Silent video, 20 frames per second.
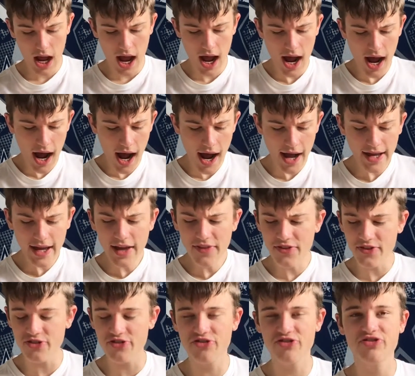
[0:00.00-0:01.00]
got
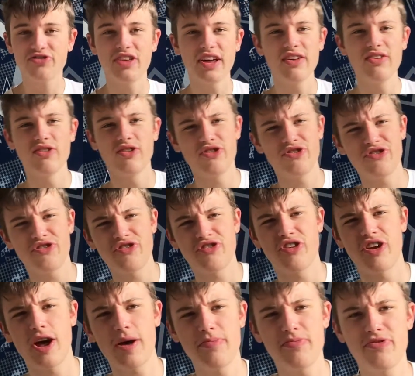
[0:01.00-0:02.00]
the Steelers as
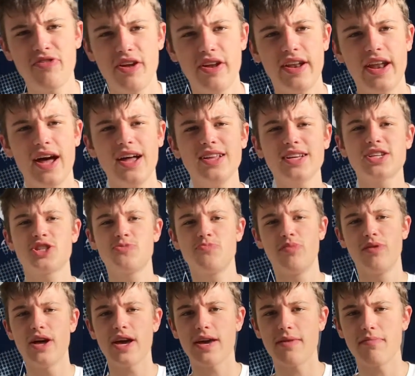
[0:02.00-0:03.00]
an upset, and I'll
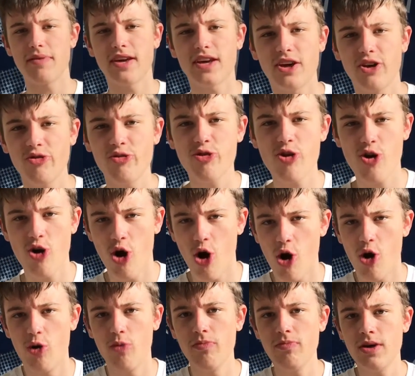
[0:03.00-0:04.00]
explain. Because they're
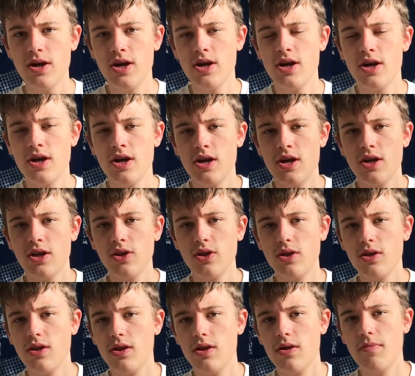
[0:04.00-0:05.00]
home,
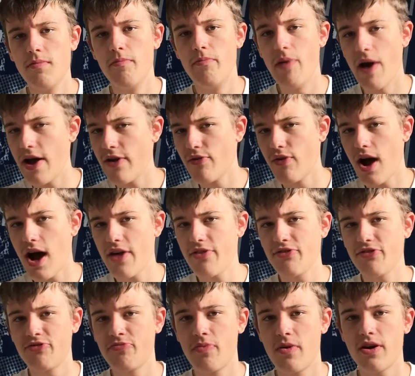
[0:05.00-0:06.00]
Ben
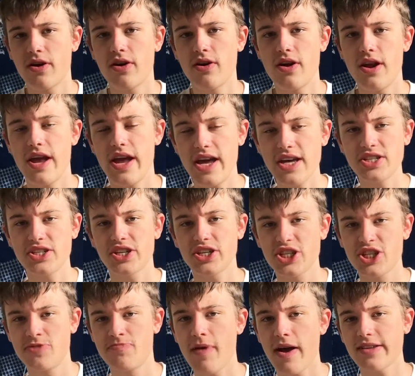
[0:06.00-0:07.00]
Roethlisberger is
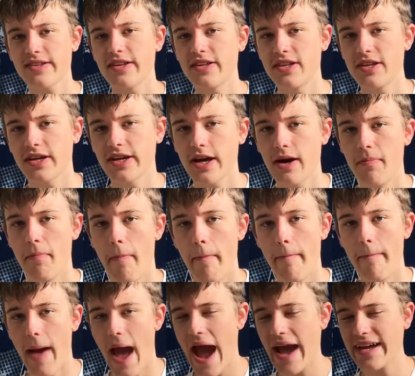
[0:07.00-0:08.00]
expected to come
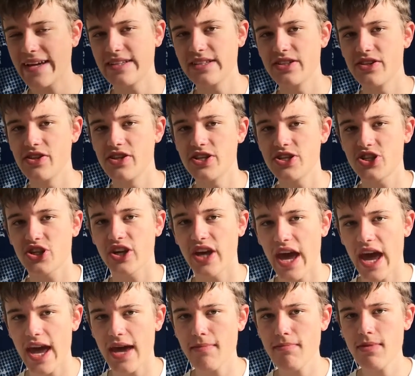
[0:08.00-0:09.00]
back into this
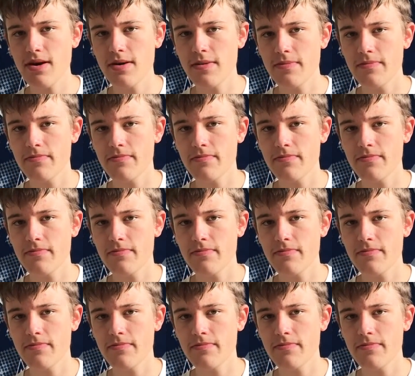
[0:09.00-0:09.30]
game.